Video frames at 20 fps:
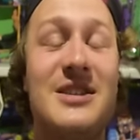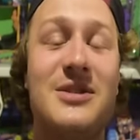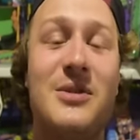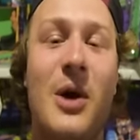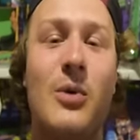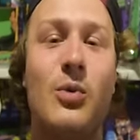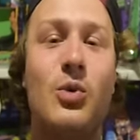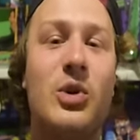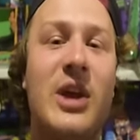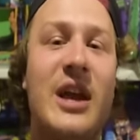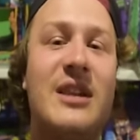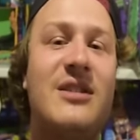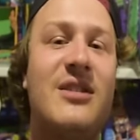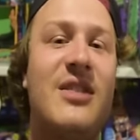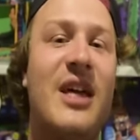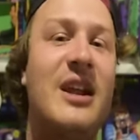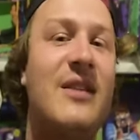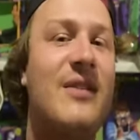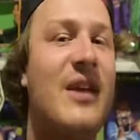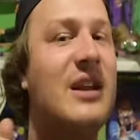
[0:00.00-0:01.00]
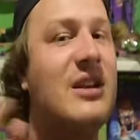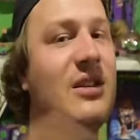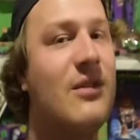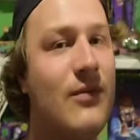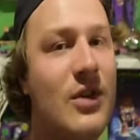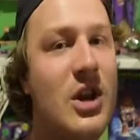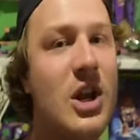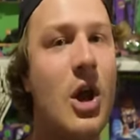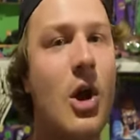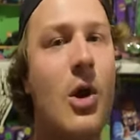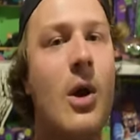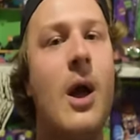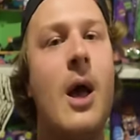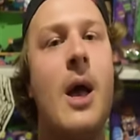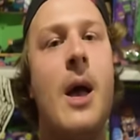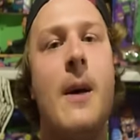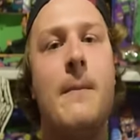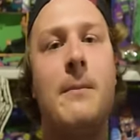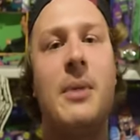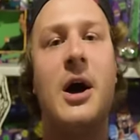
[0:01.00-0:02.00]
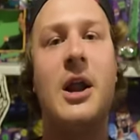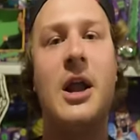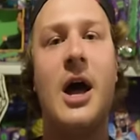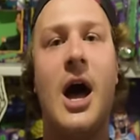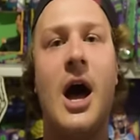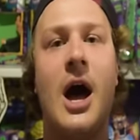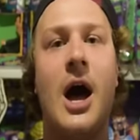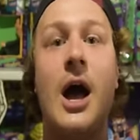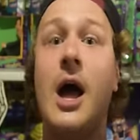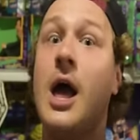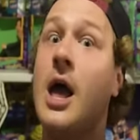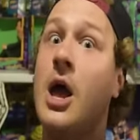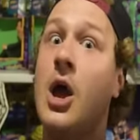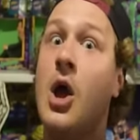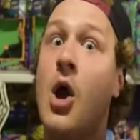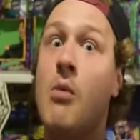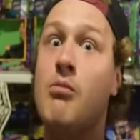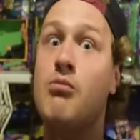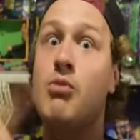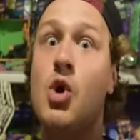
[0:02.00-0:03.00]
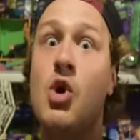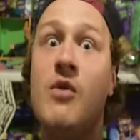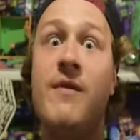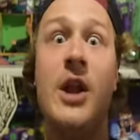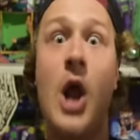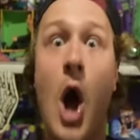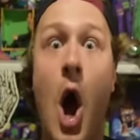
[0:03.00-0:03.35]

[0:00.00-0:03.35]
so I will get to that at the end of the video. But uh, moving